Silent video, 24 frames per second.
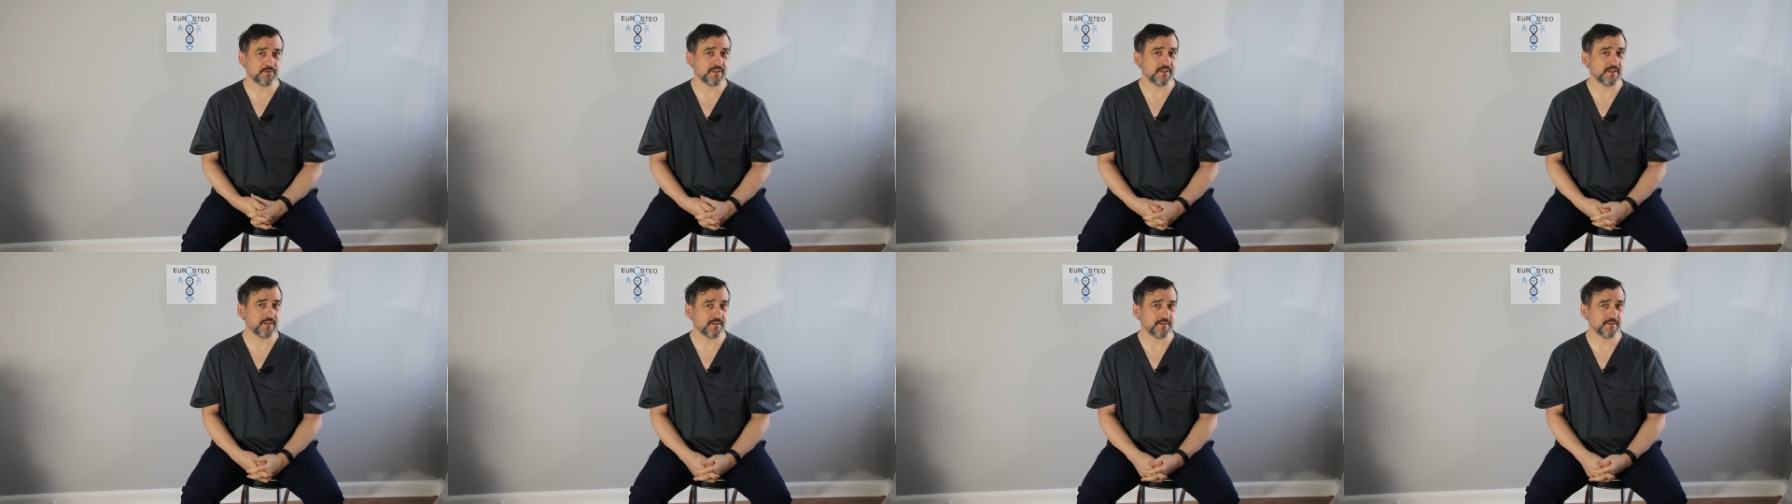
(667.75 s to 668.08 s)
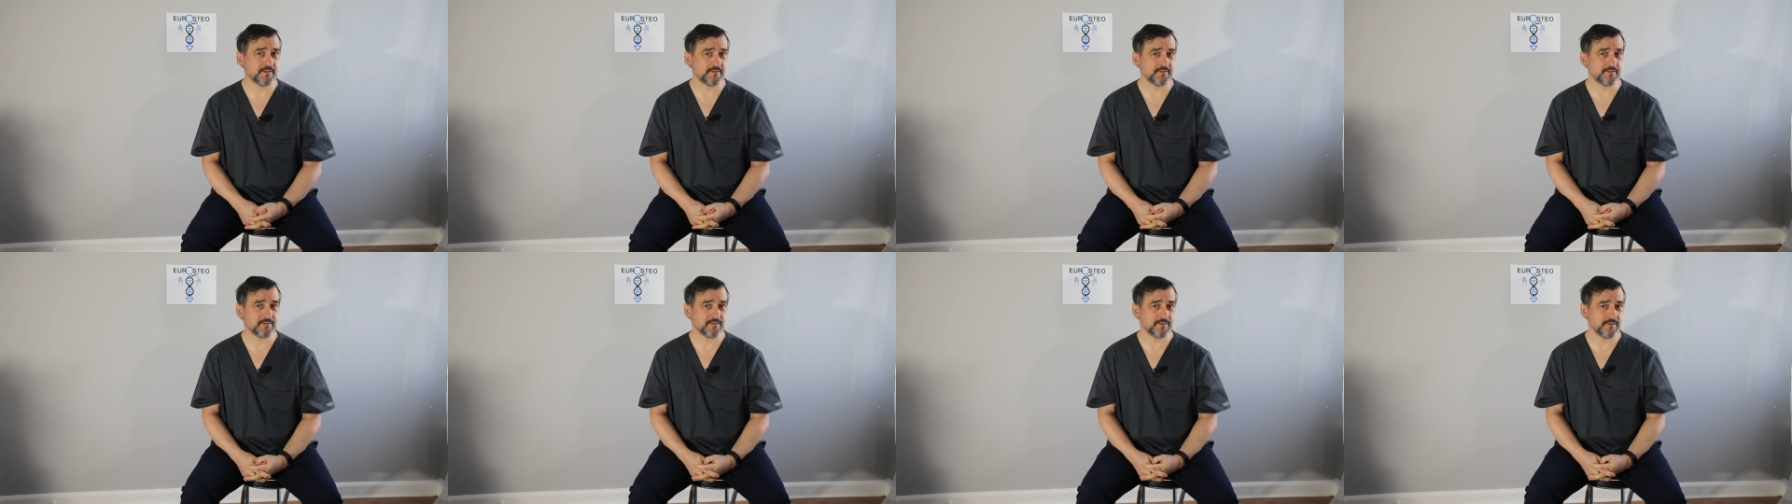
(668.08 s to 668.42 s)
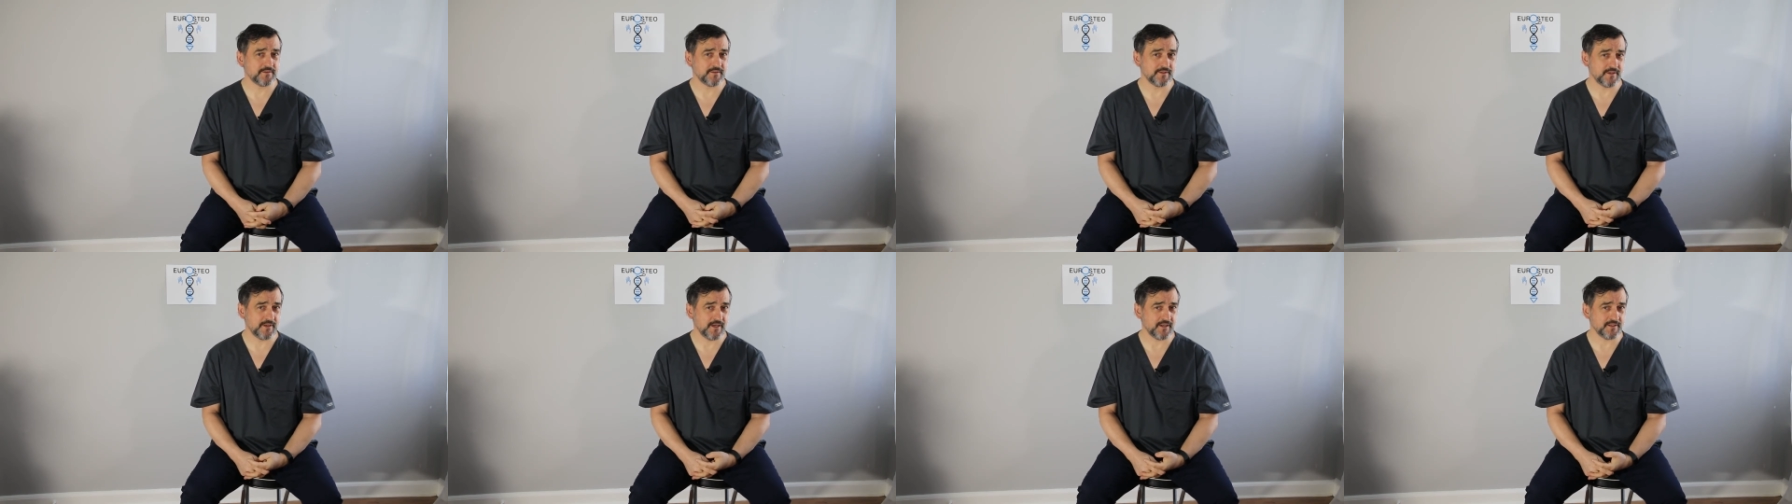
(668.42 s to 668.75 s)
we can
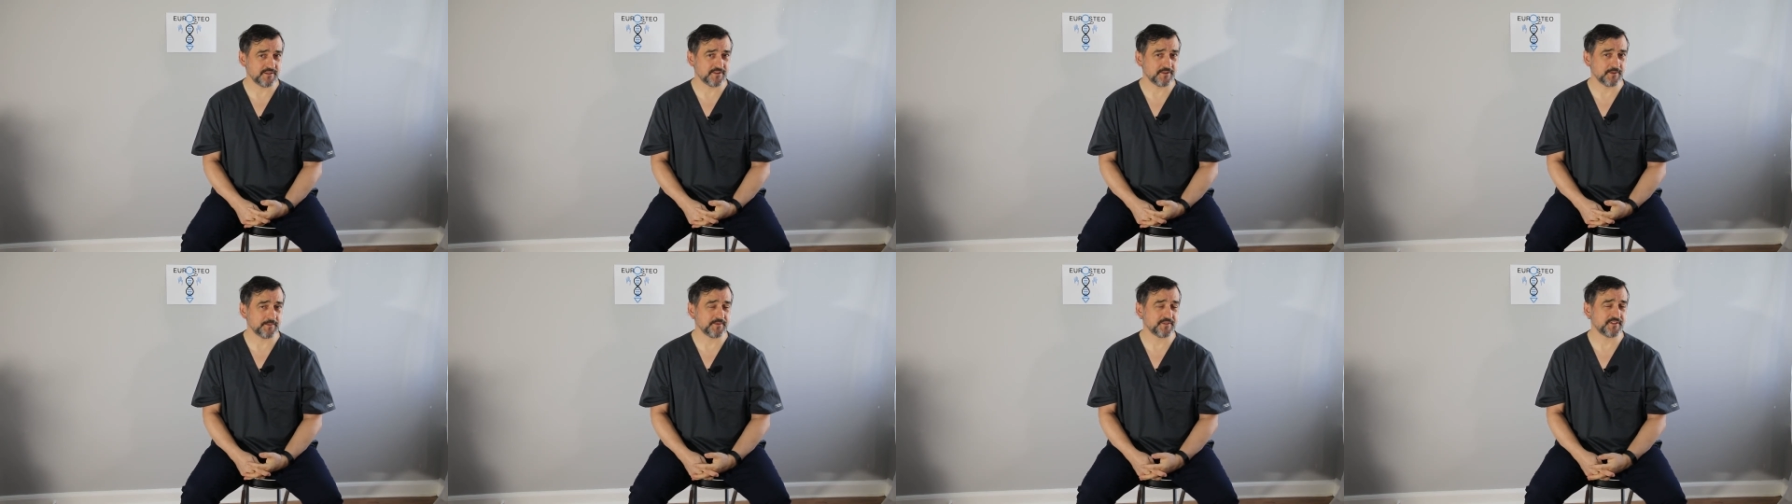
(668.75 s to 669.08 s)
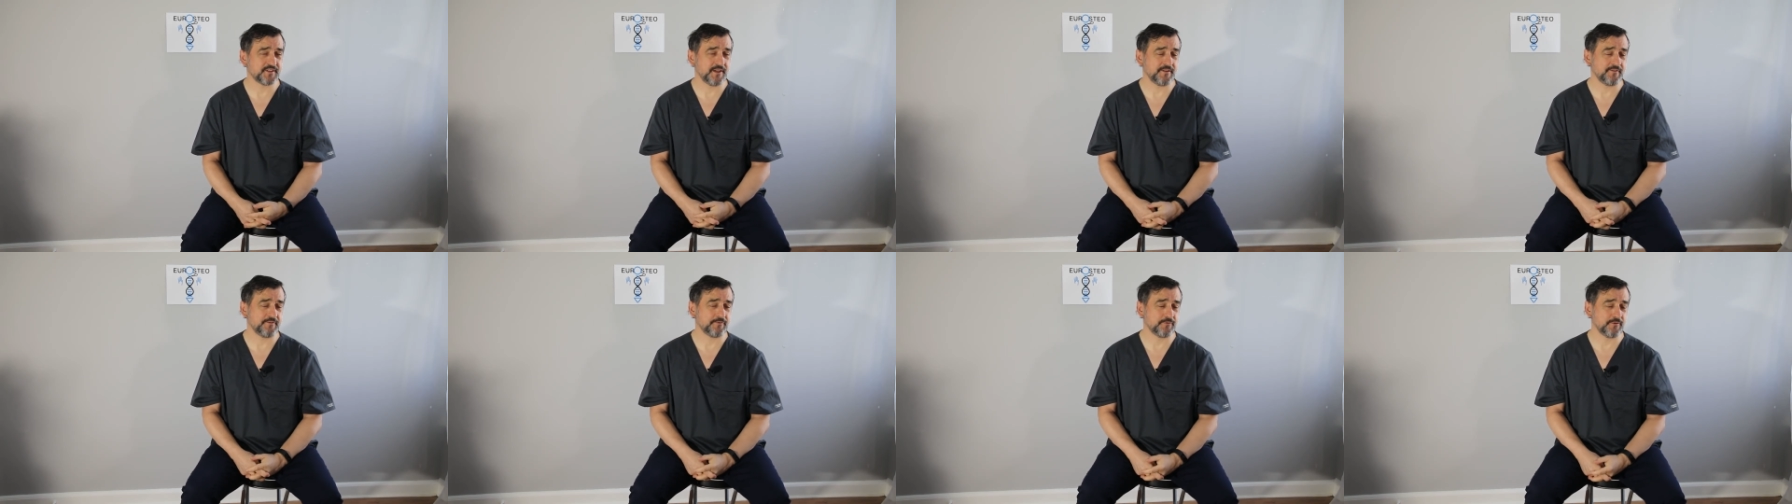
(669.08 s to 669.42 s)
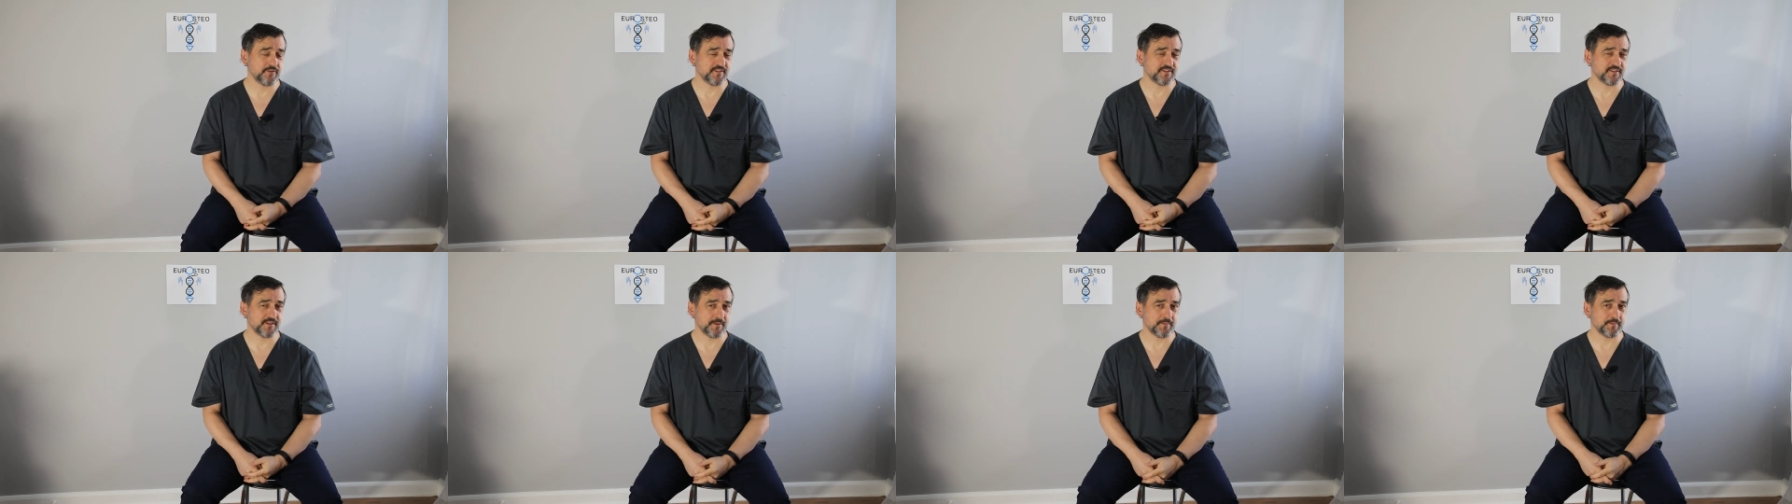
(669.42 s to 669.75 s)
add some stuff, for
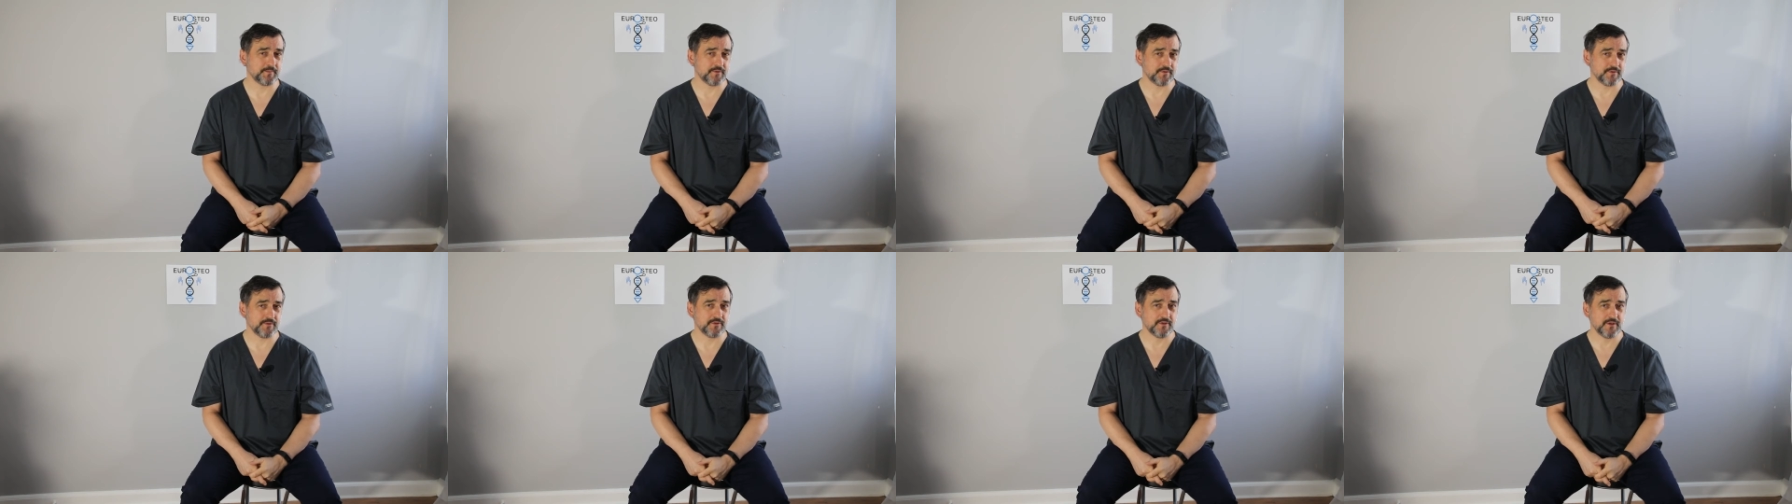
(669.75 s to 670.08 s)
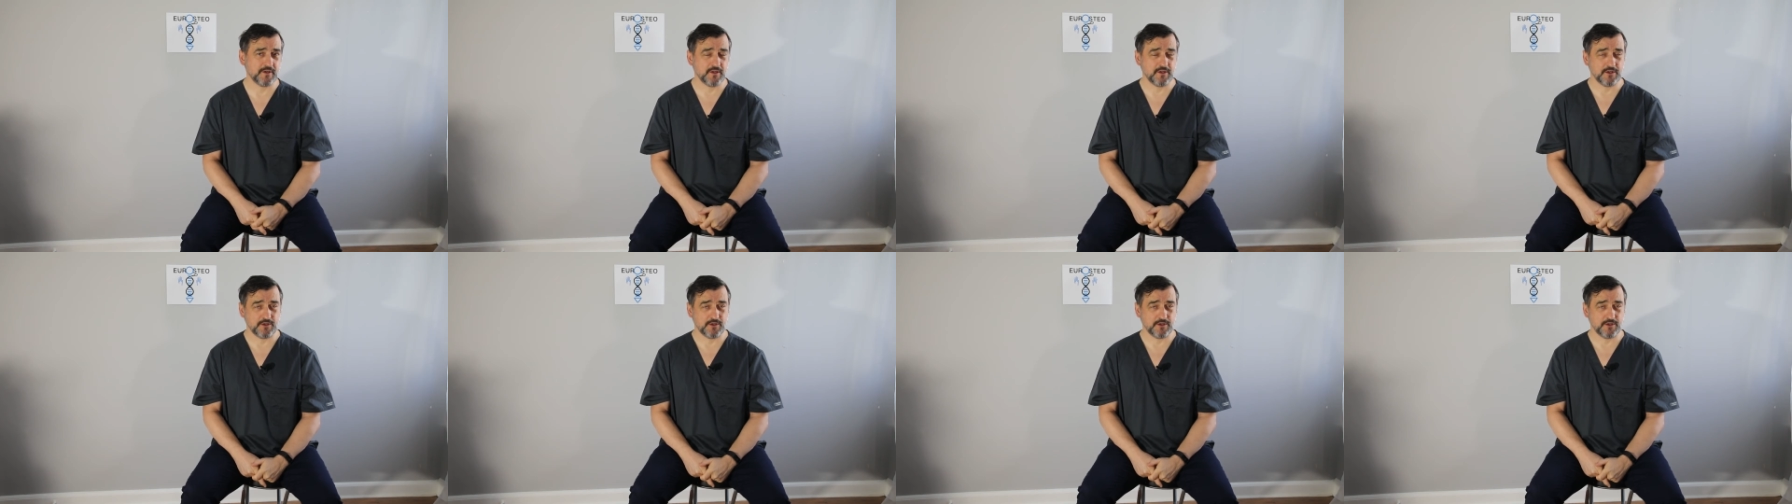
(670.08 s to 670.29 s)
example,